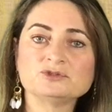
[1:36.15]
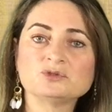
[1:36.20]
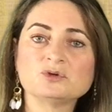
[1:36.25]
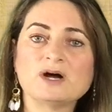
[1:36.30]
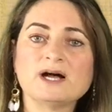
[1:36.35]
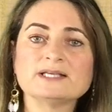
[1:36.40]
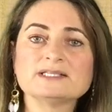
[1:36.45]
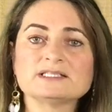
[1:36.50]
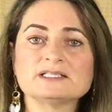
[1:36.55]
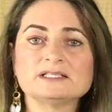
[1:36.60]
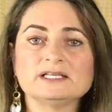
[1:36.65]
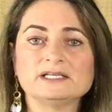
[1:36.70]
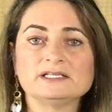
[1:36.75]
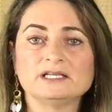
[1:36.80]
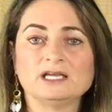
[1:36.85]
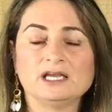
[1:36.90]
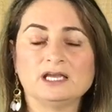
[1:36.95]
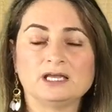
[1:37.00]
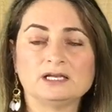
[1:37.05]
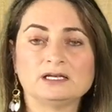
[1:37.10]
to isolate
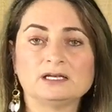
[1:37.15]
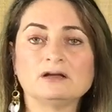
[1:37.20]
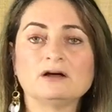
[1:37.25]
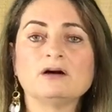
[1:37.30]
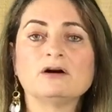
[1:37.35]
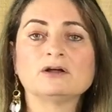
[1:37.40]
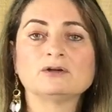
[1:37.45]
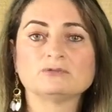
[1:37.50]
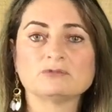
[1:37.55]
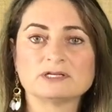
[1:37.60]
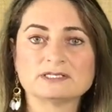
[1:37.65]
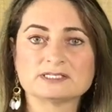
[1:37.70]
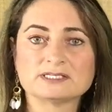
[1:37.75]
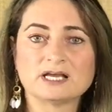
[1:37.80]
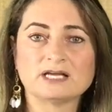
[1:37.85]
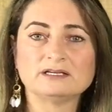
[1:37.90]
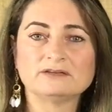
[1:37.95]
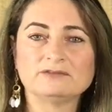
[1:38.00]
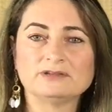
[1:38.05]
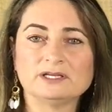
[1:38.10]
n on one
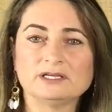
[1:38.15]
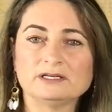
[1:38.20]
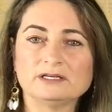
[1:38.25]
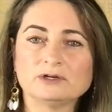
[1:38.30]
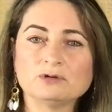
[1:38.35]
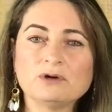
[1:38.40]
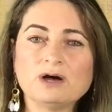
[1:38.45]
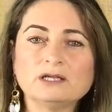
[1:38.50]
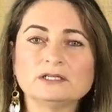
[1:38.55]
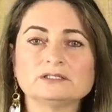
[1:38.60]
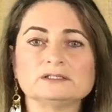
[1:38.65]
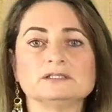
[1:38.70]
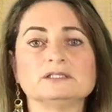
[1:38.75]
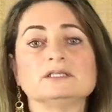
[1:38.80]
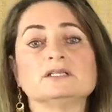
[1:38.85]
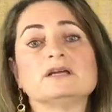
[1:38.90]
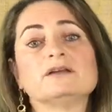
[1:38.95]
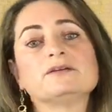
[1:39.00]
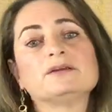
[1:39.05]
side of the inequality.